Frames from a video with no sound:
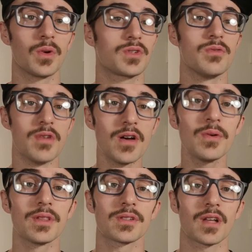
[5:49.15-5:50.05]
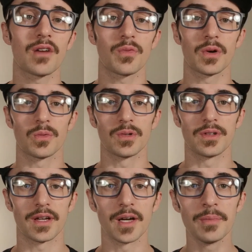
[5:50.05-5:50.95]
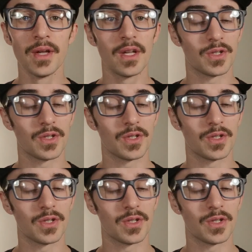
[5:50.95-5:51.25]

what you know in the software world up,